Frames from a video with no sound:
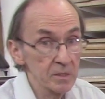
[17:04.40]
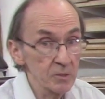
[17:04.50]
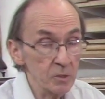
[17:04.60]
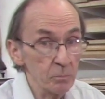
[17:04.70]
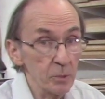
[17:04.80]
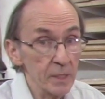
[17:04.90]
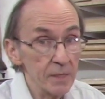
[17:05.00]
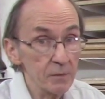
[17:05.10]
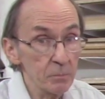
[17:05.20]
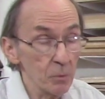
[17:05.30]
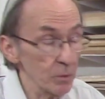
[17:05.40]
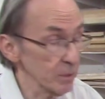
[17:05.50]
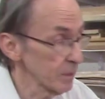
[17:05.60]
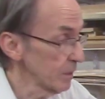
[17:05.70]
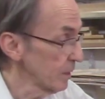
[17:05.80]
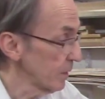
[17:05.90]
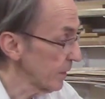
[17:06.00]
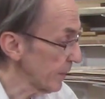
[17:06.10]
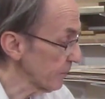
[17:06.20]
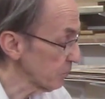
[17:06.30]
It's a pretty heavy board,
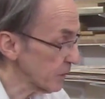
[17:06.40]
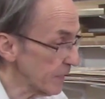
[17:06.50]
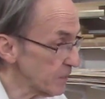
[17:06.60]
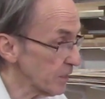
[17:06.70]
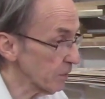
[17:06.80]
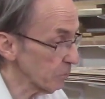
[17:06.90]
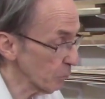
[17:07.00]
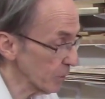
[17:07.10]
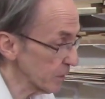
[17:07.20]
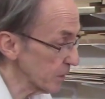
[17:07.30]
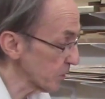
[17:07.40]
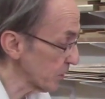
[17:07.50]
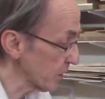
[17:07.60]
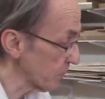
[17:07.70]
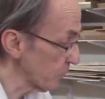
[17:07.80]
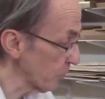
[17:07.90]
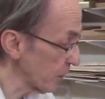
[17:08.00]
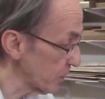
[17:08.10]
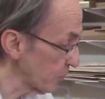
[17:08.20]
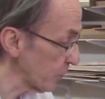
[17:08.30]
and it was easy to run on this system. It
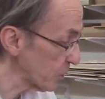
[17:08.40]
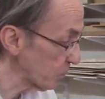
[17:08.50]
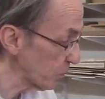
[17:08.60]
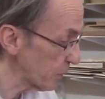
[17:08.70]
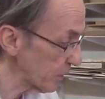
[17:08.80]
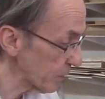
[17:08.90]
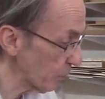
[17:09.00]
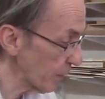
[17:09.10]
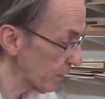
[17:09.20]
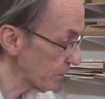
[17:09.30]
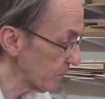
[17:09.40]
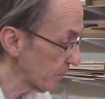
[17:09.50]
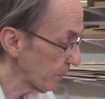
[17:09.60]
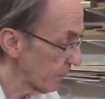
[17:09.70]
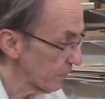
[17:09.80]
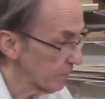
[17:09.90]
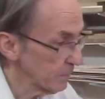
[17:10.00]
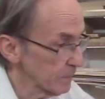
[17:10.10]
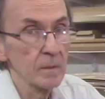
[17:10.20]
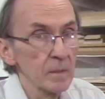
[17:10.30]
rides very smoothly on the rail.
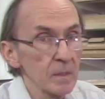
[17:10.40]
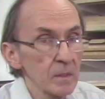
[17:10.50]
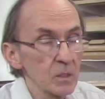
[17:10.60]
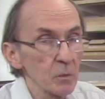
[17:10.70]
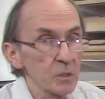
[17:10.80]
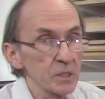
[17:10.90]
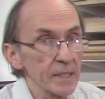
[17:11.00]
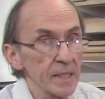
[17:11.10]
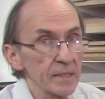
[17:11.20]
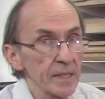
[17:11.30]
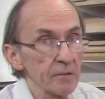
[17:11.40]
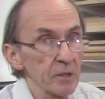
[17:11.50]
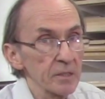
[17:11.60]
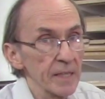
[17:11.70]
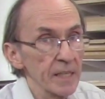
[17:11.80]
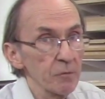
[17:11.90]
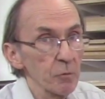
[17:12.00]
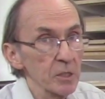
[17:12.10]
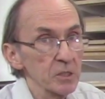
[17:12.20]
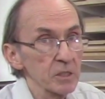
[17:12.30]
So once again, I want to thank you for
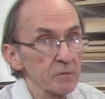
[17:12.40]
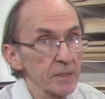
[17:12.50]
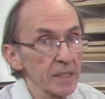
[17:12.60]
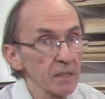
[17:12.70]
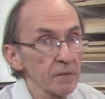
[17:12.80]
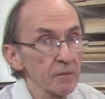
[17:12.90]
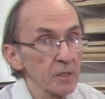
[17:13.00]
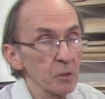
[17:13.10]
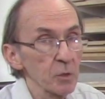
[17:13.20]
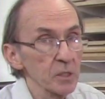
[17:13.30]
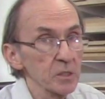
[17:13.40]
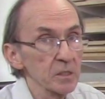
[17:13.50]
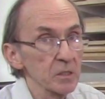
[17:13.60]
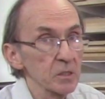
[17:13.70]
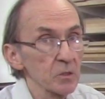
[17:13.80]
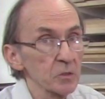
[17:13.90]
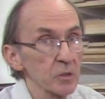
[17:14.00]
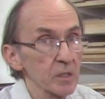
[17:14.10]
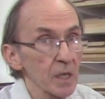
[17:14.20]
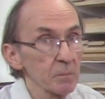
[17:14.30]
watching this video. If you have any questions, concerns, or
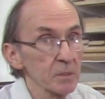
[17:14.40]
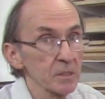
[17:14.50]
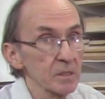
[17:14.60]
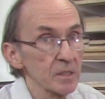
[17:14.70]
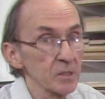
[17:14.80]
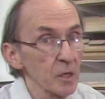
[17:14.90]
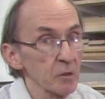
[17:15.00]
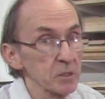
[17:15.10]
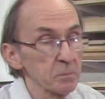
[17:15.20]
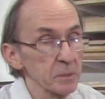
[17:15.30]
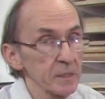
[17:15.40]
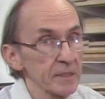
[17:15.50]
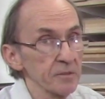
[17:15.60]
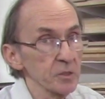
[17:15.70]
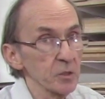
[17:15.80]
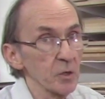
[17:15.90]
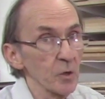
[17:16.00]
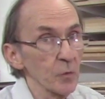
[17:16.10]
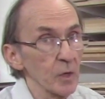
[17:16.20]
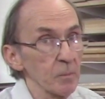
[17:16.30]
comments, as always, please give us a call
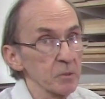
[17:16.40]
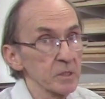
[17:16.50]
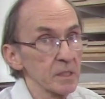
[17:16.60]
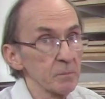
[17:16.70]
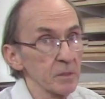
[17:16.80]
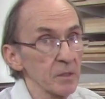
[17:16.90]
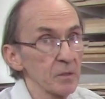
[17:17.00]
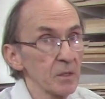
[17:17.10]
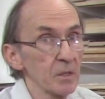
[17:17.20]
or drop us an email.